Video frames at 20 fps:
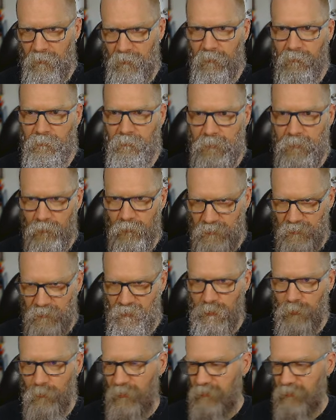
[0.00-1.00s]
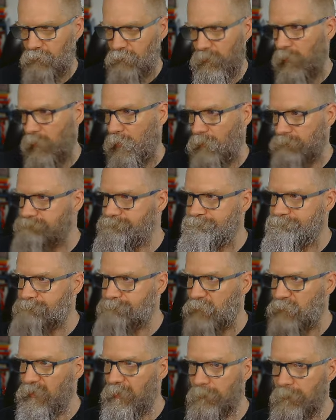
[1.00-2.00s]
to assume this role.
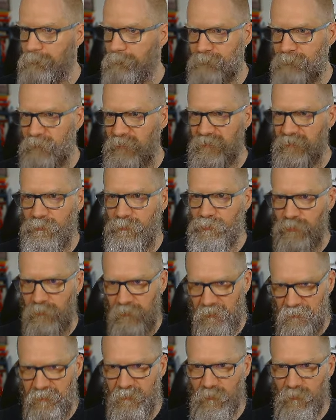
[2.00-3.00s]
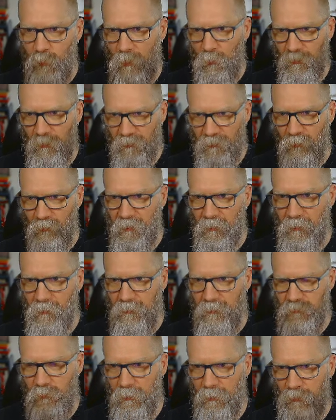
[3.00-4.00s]
This is what we're doing here is
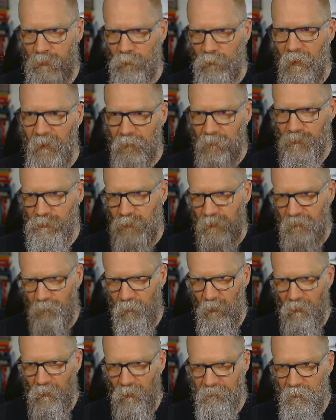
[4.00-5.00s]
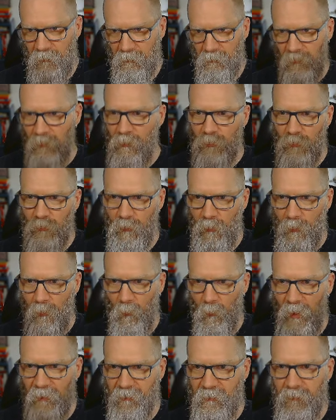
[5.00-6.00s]
we're creating the trust policy. Who or
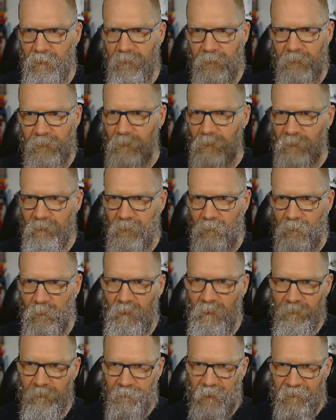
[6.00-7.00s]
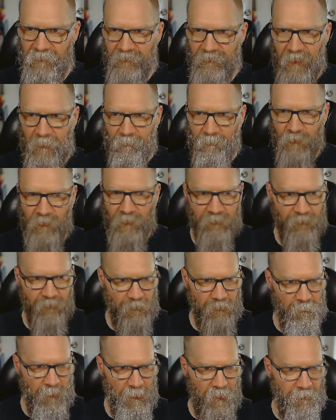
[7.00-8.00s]
what can assume this role? That's that
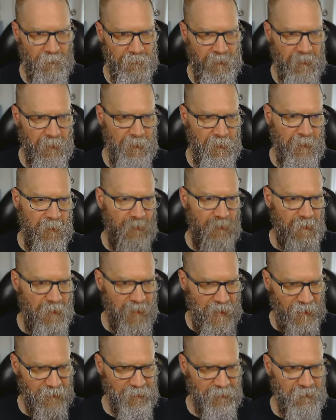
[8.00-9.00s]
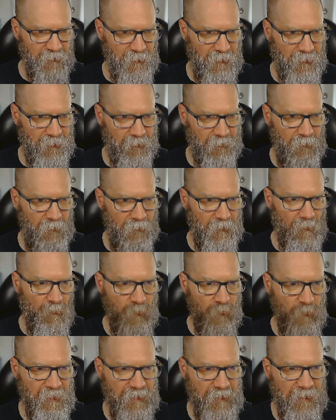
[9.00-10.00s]
first part. The next thing is
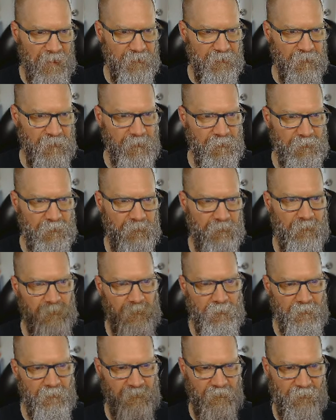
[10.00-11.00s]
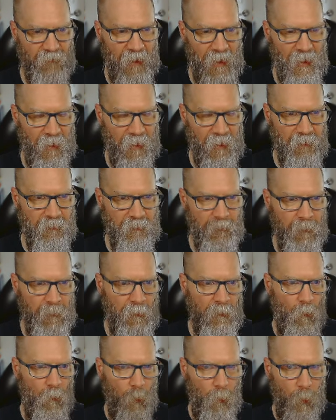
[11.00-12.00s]
we need to decide
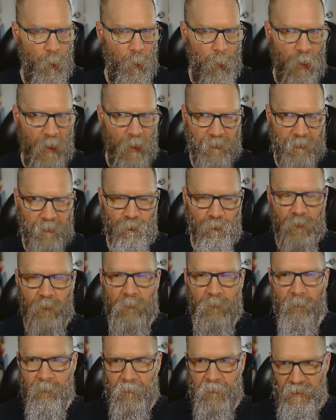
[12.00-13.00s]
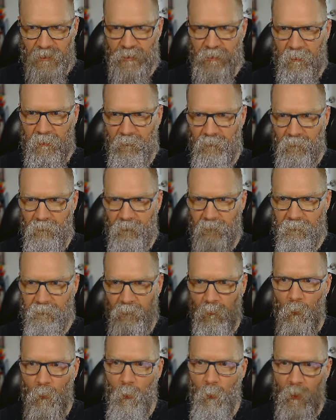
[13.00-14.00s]
what permissions,
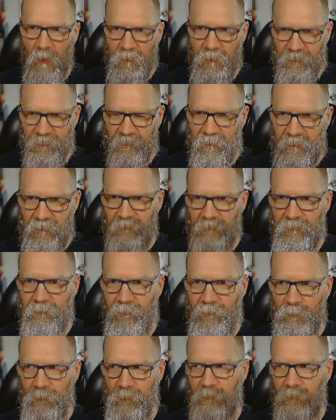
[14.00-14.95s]
once the EC2